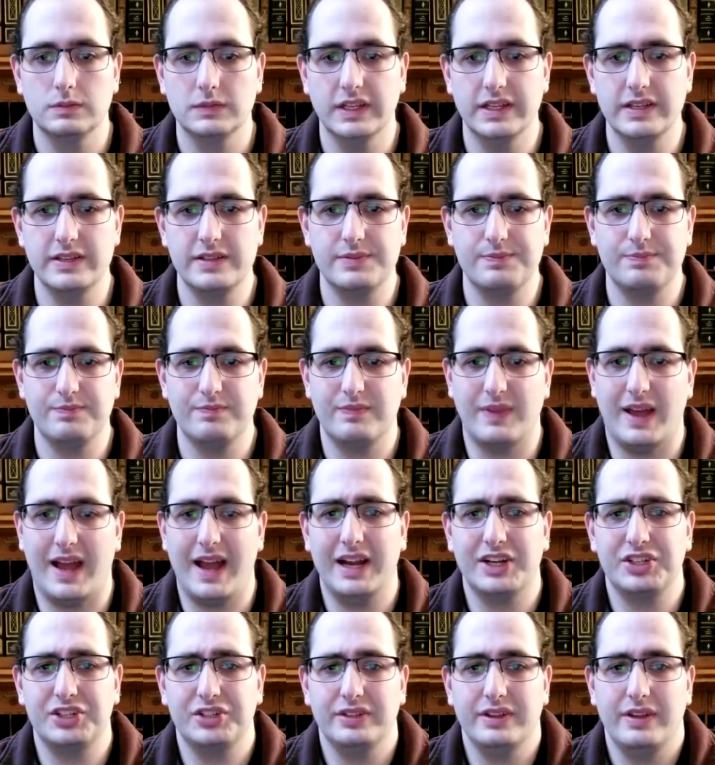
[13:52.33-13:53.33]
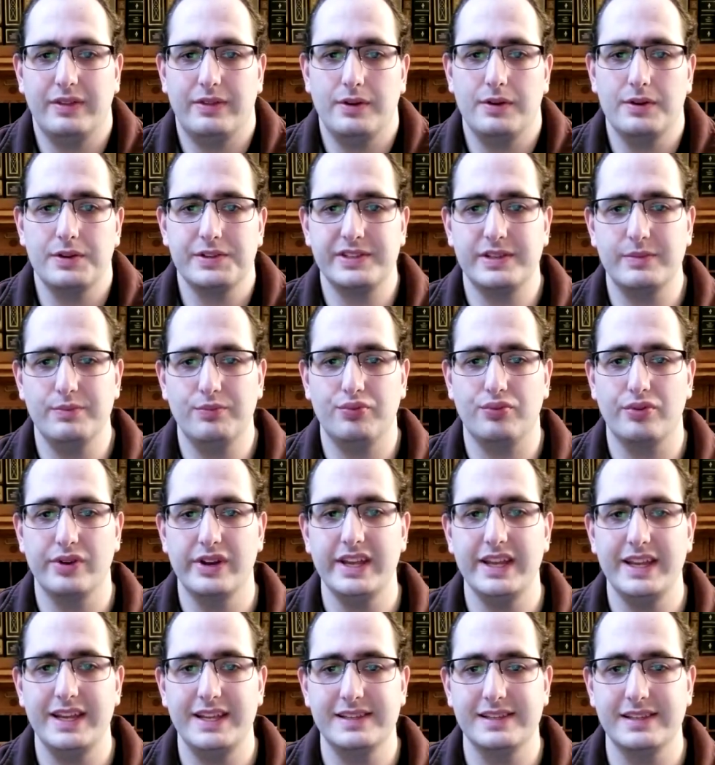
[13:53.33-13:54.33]
And actually, there are some pretty
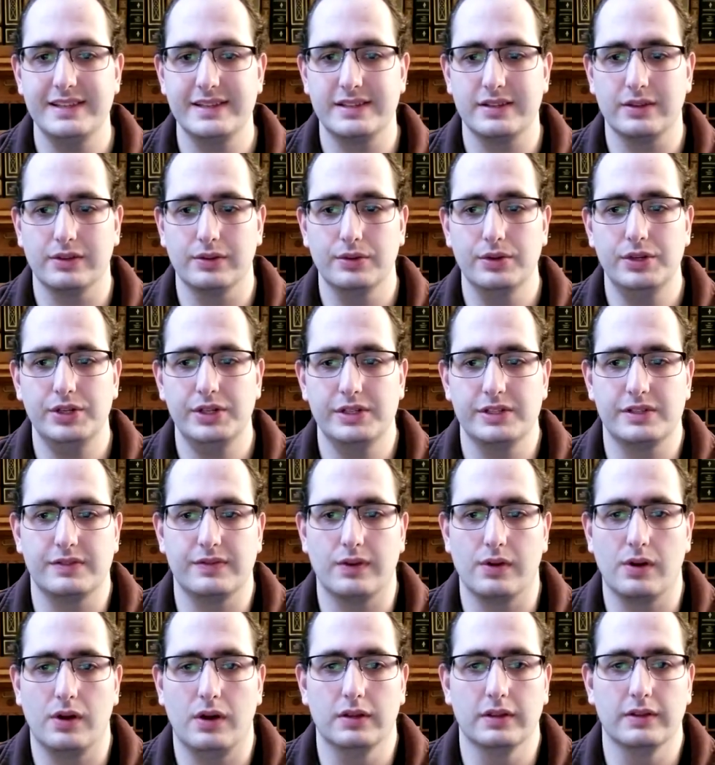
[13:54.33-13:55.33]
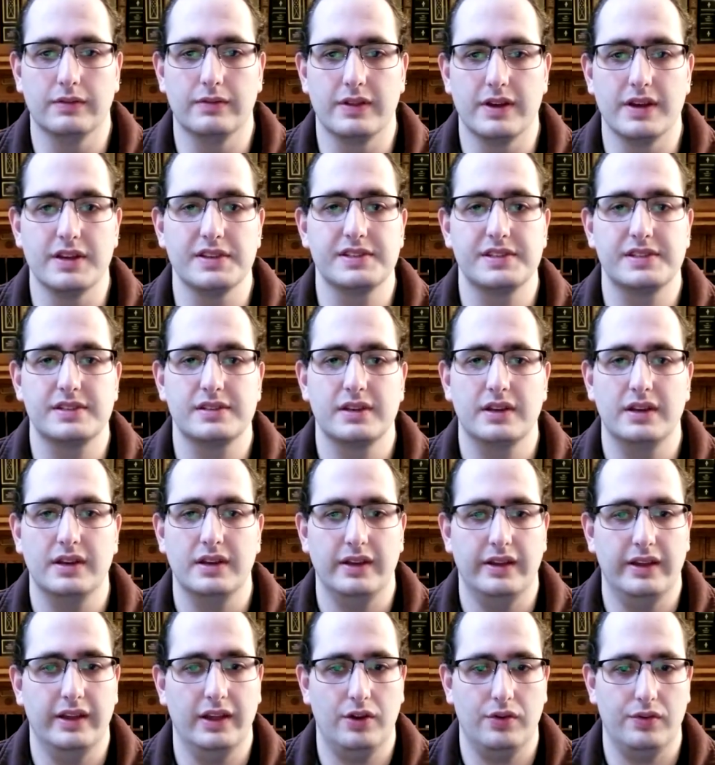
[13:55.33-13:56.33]
easy solutions for all of this.
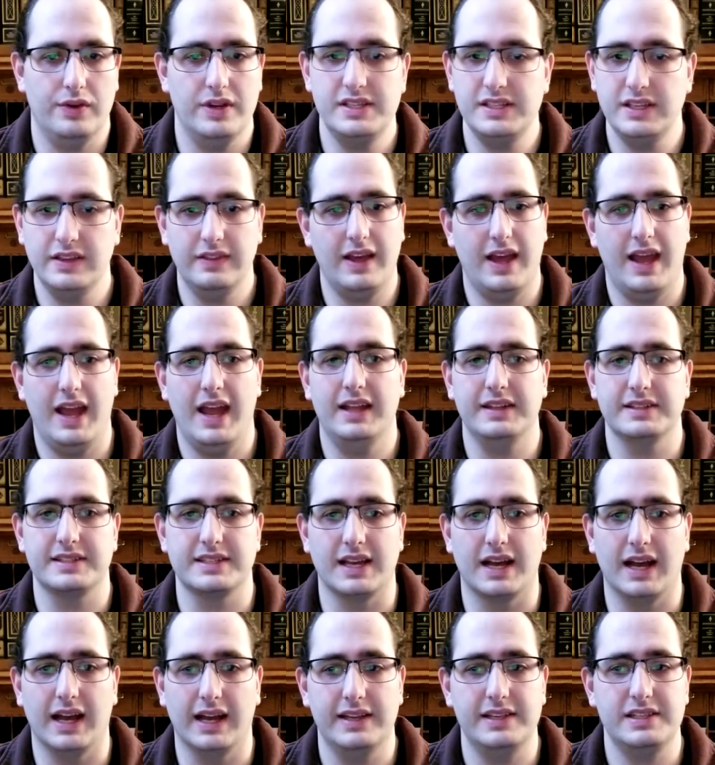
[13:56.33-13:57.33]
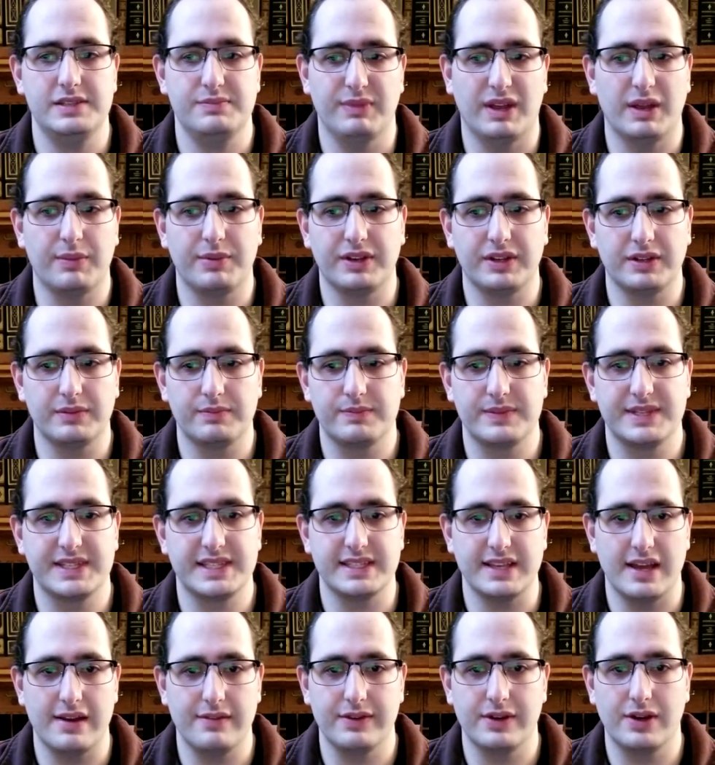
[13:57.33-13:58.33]
Increasing the hand size, maybe to
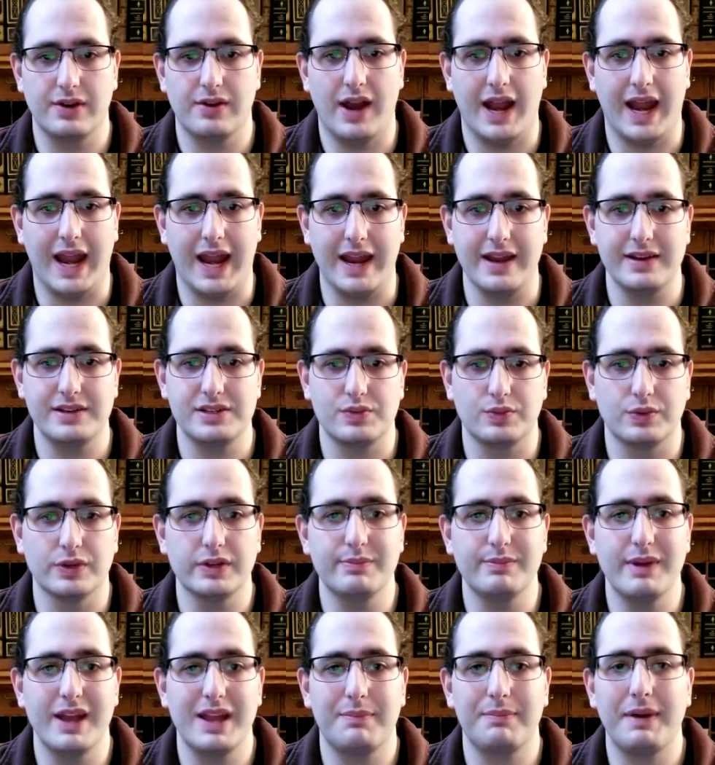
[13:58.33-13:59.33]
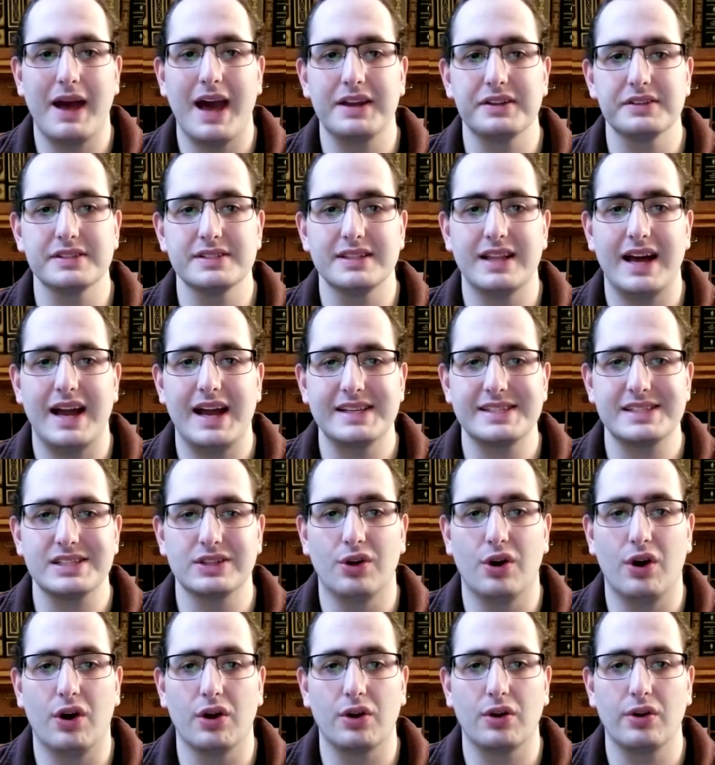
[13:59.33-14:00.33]
7 or 8, would make battles last
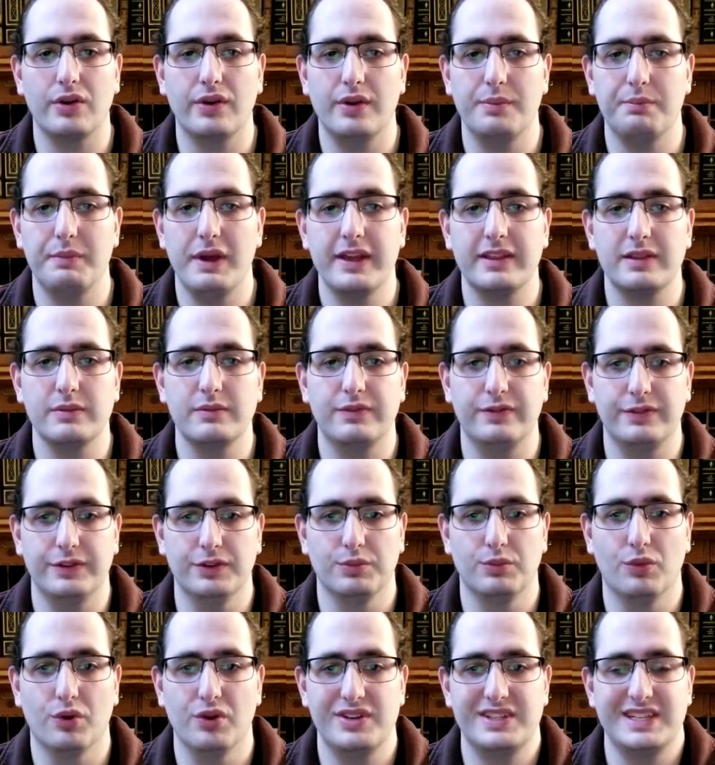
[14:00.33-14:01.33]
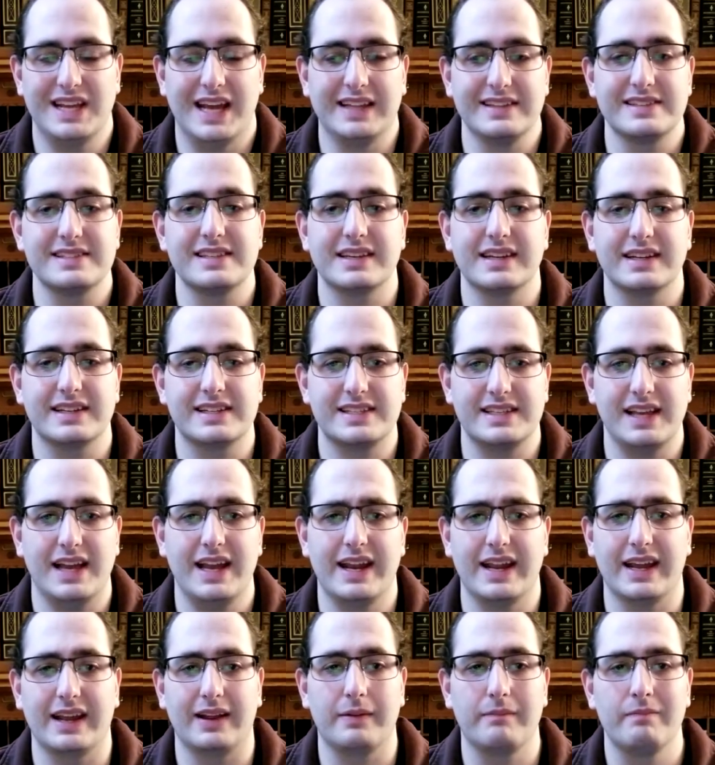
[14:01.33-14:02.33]
longer and make them feel more tense and
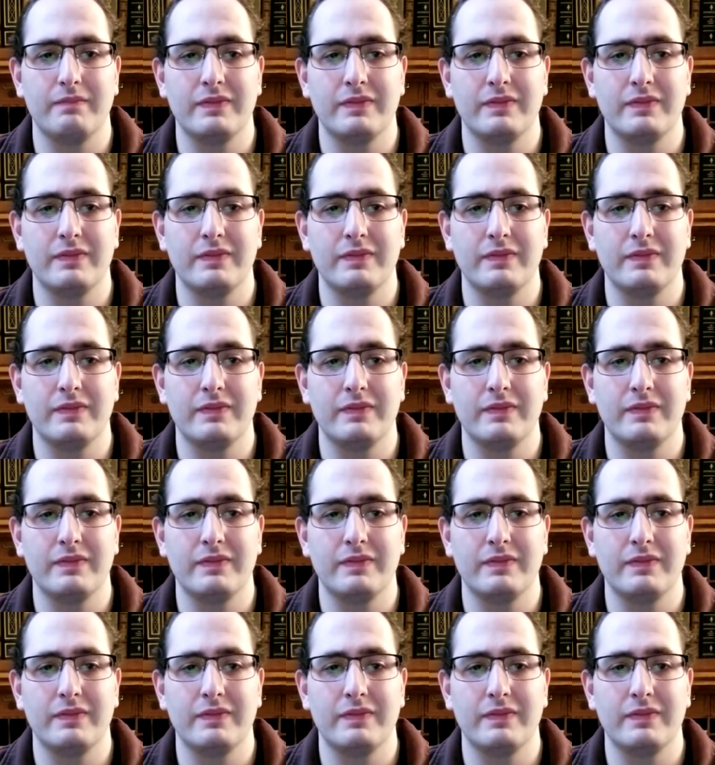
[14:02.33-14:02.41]
exciting.